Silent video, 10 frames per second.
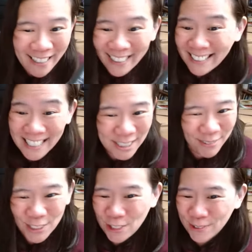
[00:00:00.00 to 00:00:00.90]
I guess
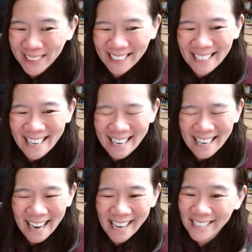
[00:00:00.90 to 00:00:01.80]
we're doing
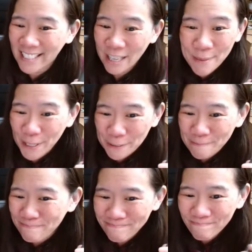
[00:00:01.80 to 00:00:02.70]
a
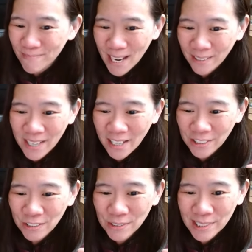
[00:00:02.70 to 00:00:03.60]
demo on how to
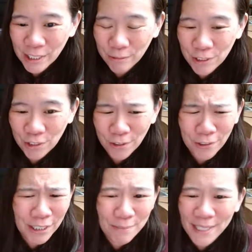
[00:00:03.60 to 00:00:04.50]
use liquid
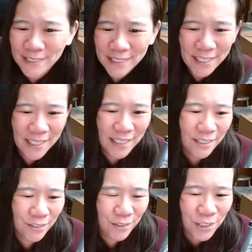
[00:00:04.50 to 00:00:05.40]
charcoal. I might
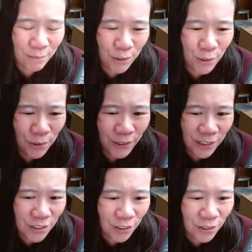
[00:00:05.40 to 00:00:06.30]
do some
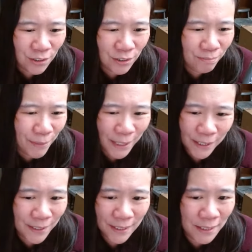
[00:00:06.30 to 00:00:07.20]
Googling too,
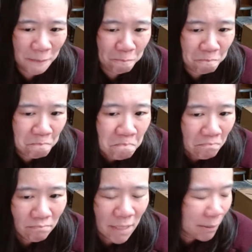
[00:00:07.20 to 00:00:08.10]
because
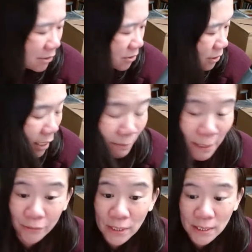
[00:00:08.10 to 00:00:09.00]
maybe there's a lot
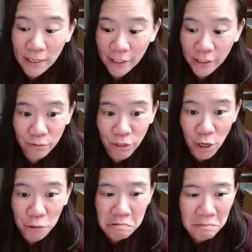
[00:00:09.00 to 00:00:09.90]
about this that I don't
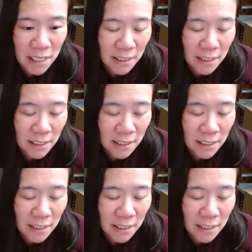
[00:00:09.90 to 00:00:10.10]
know.